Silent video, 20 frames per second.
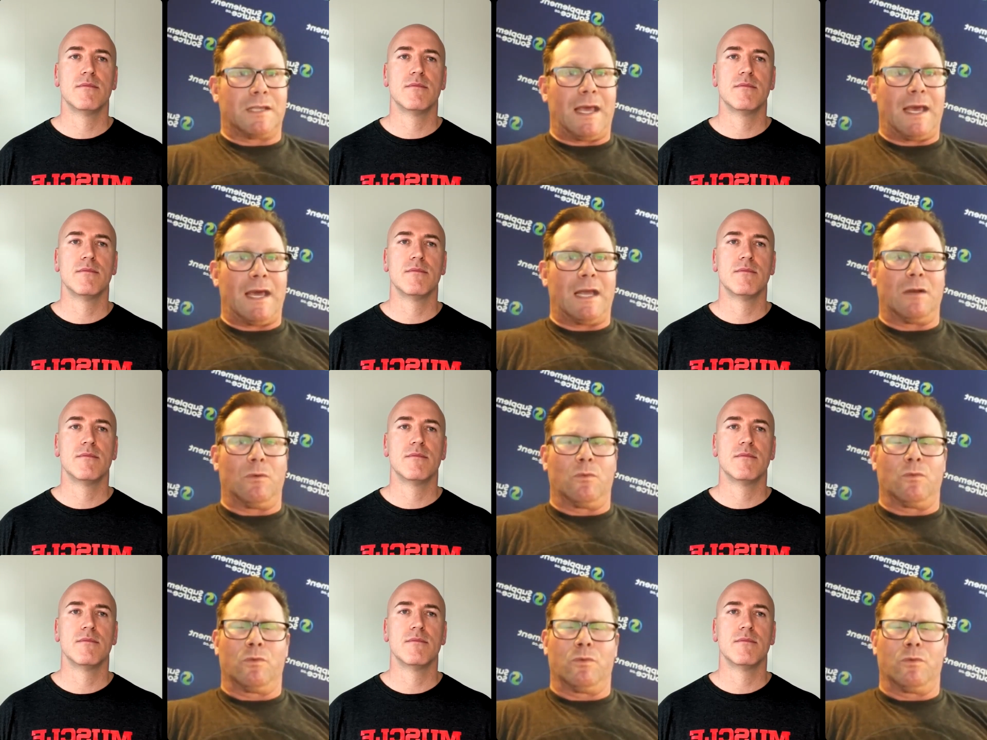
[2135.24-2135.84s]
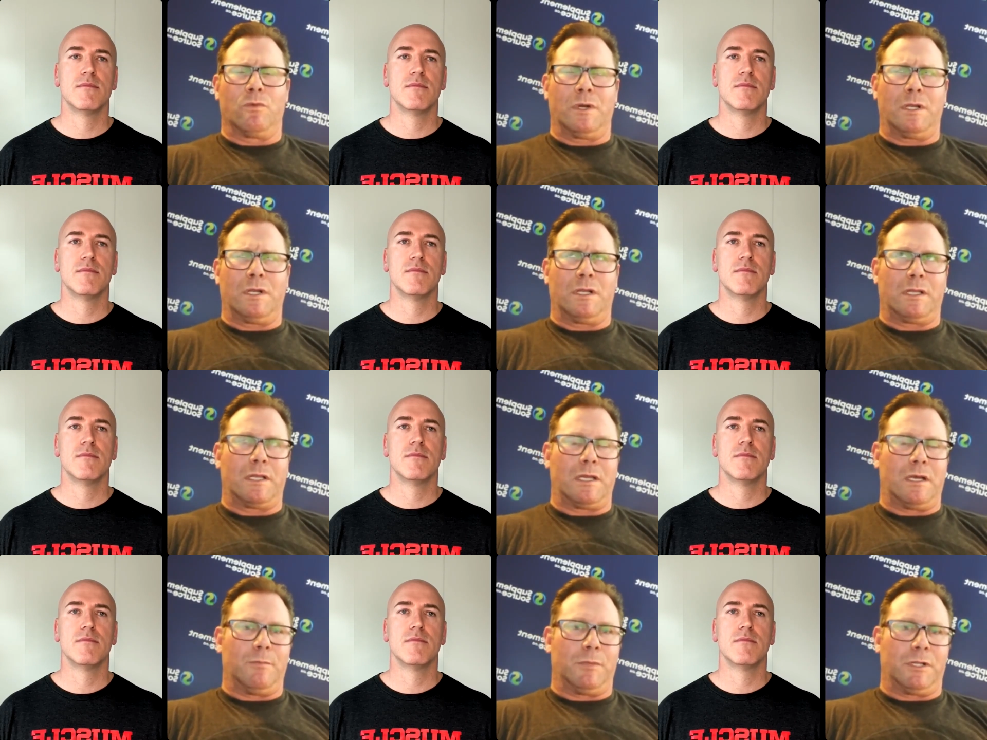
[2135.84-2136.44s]
Speaker 1: at
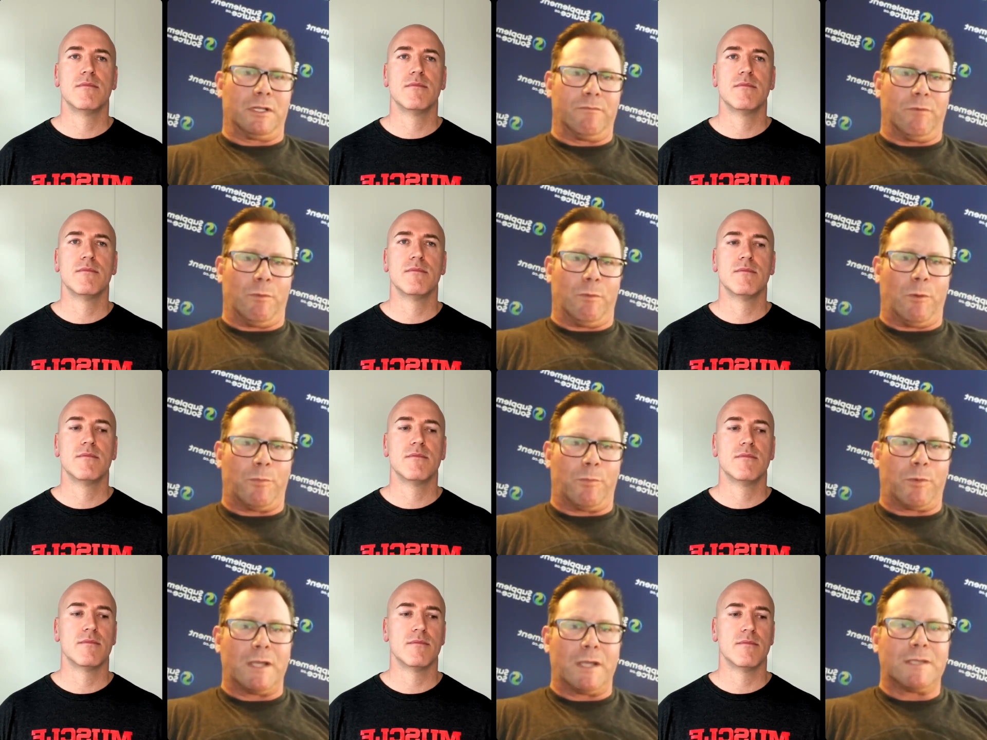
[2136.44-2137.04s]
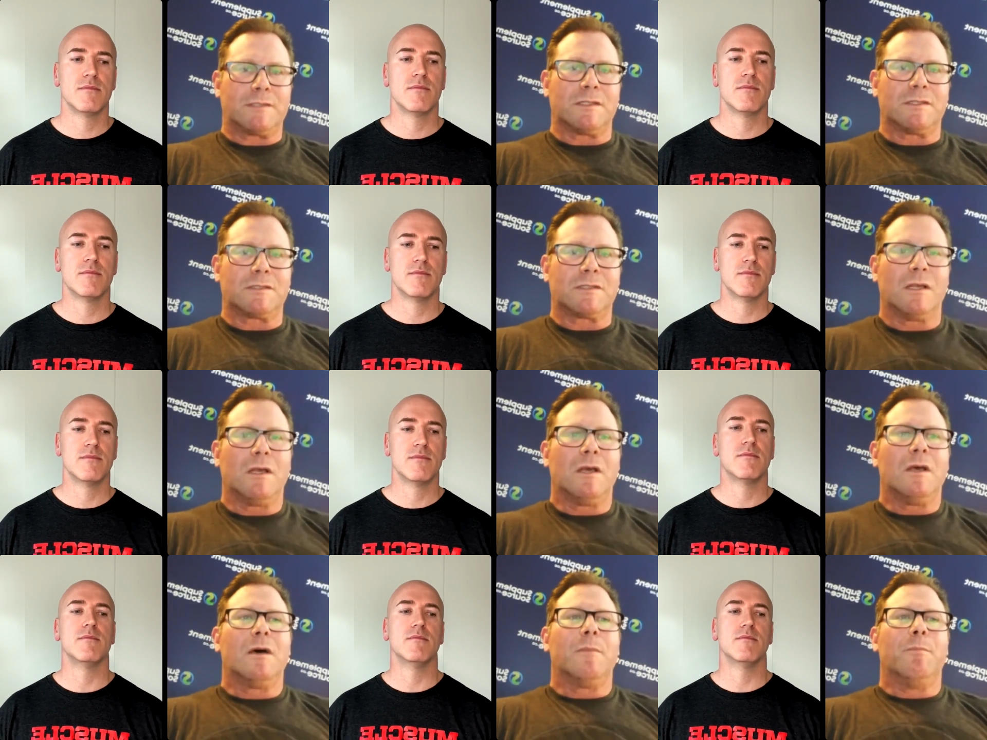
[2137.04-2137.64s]
really unbelievable prices,
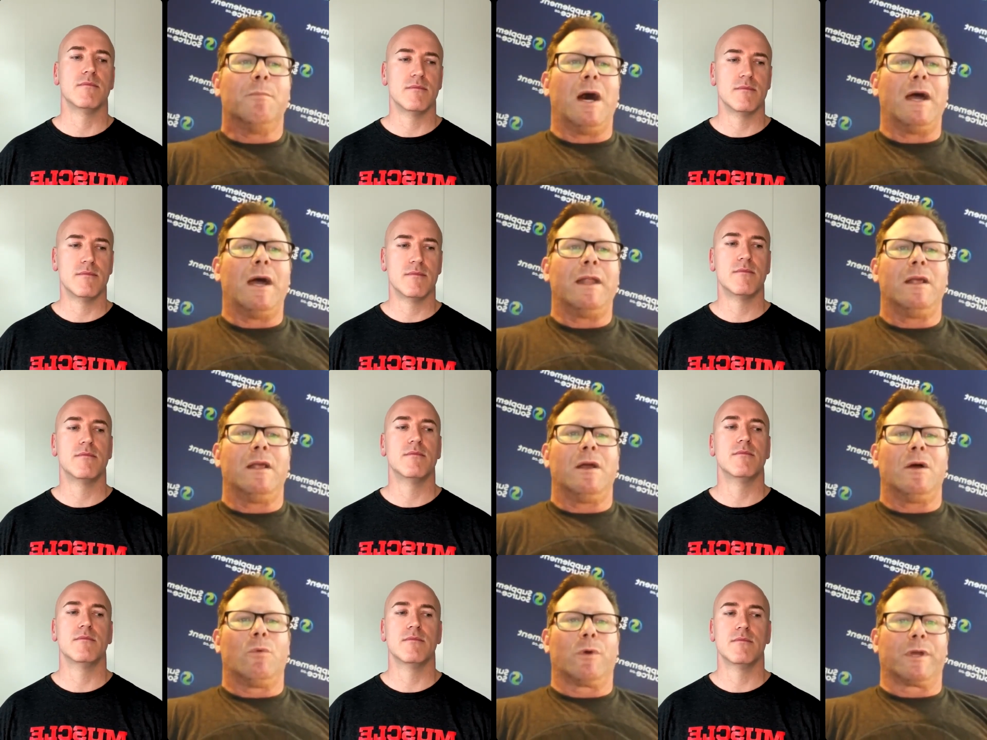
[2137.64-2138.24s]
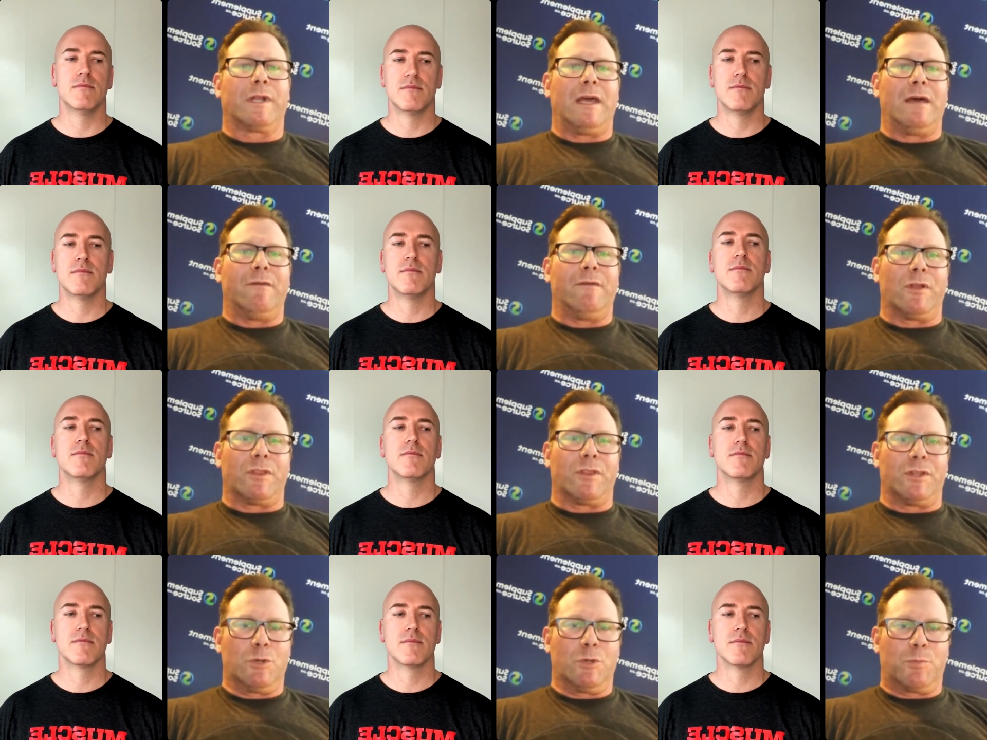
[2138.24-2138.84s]
but we're going to have
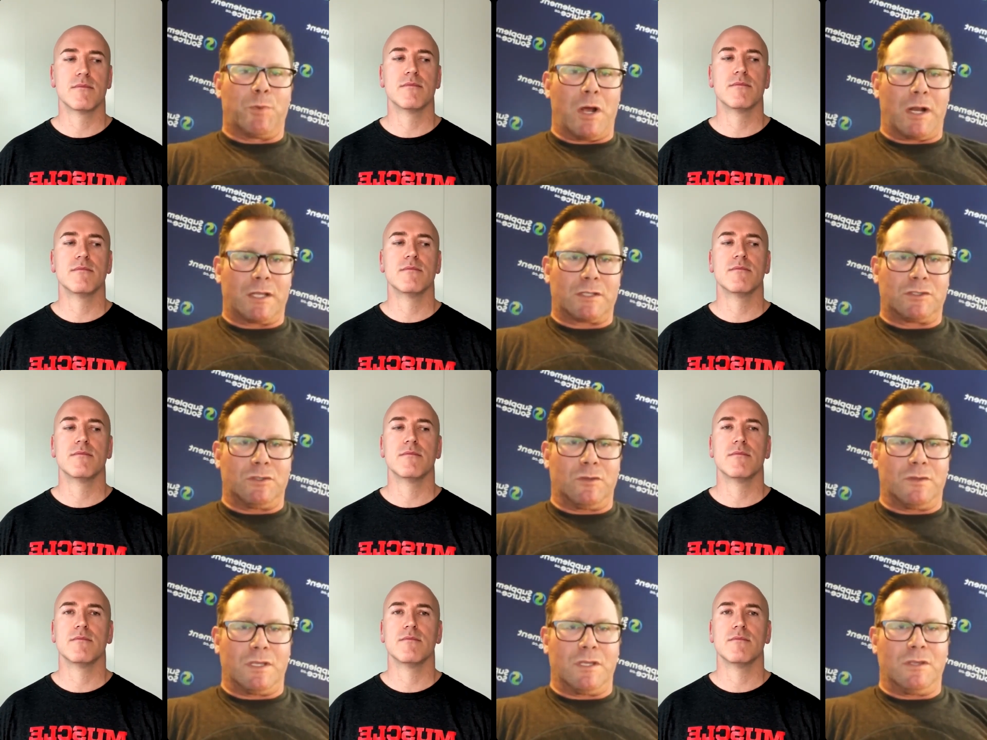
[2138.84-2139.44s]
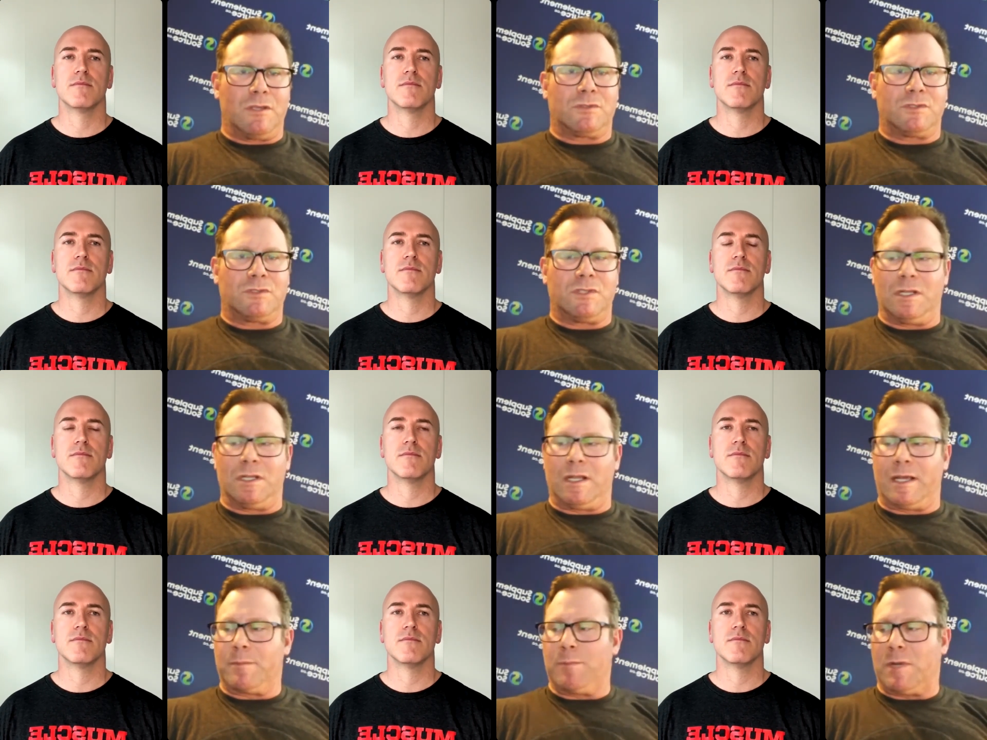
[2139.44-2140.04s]
all the new products too that you
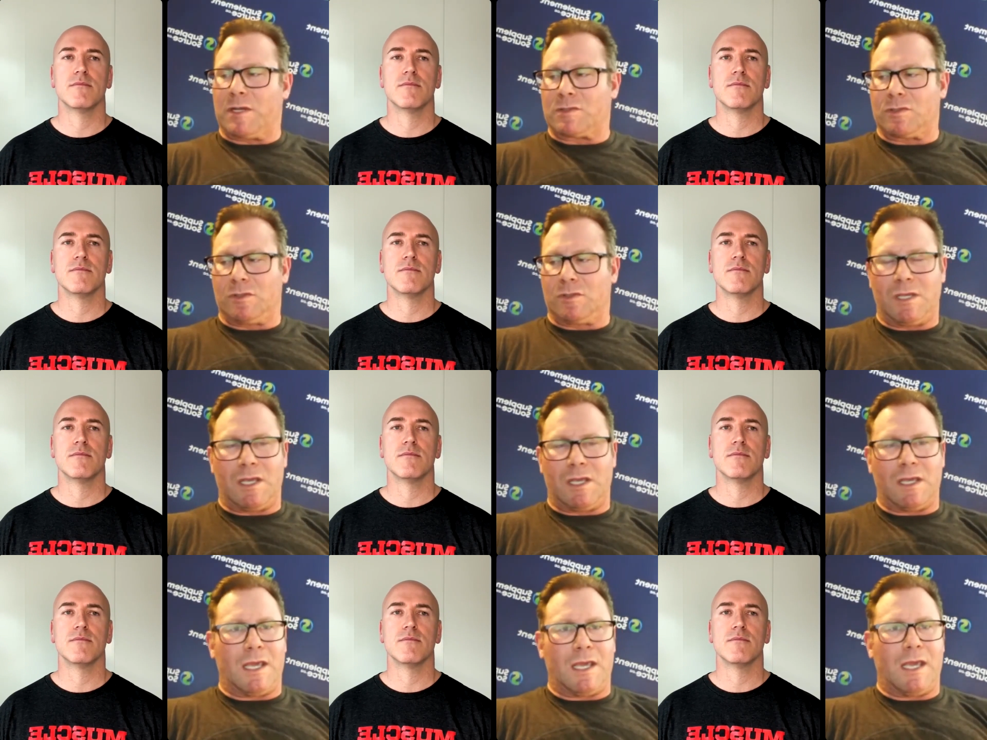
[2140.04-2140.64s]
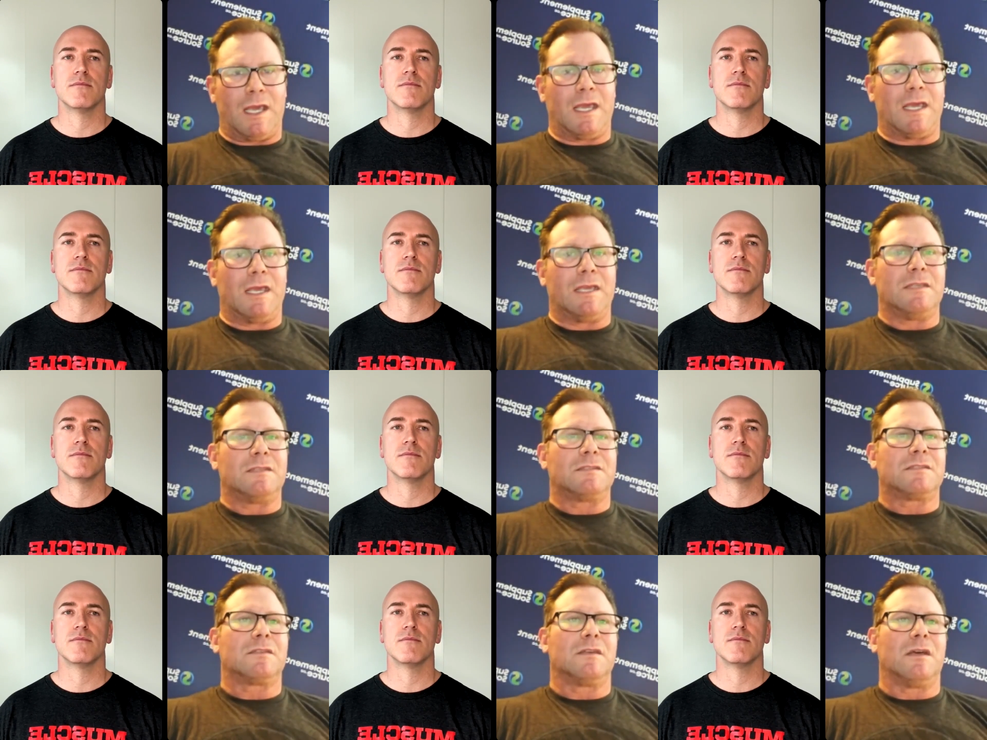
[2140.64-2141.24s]
see, like Muscle E A
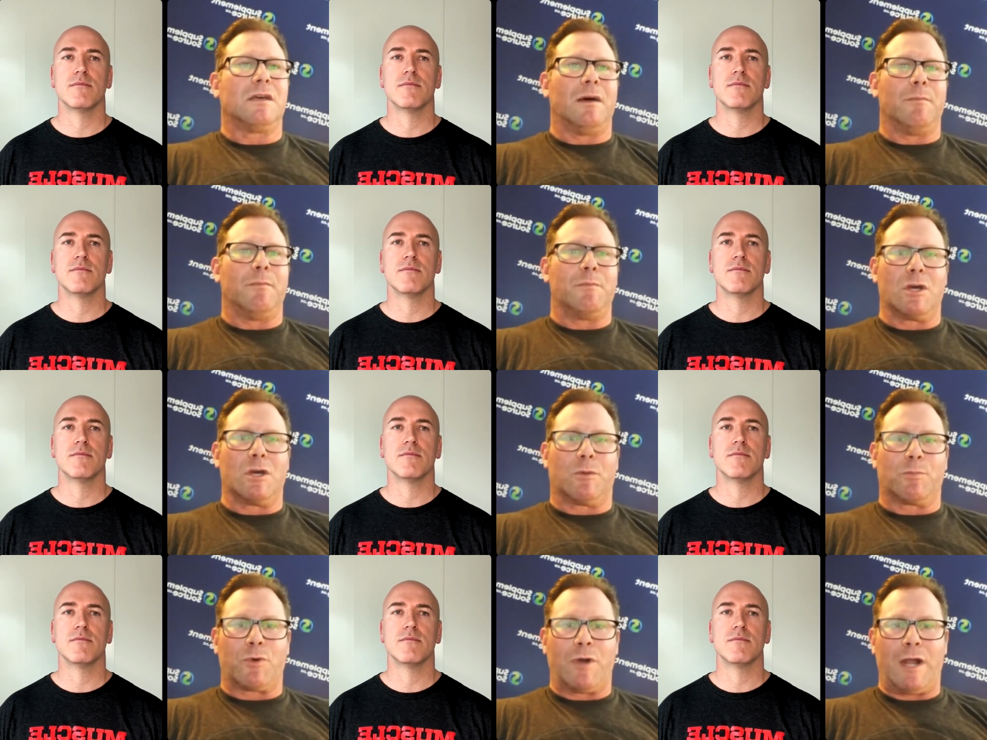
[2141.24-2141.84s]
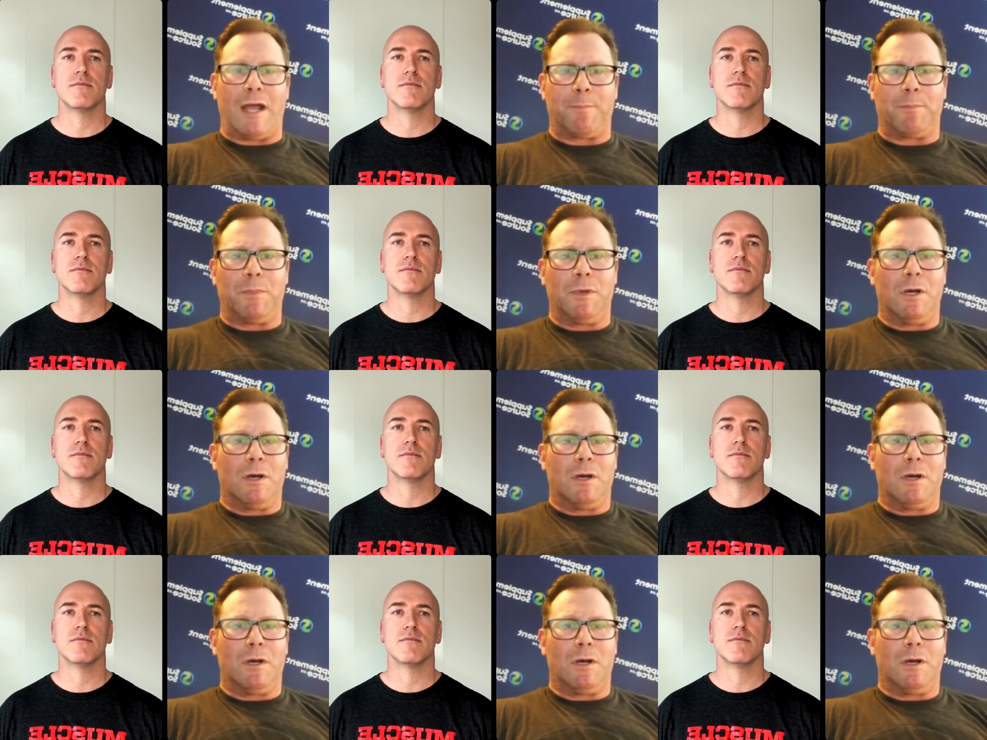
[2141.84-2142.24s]
As, uh, meal prep,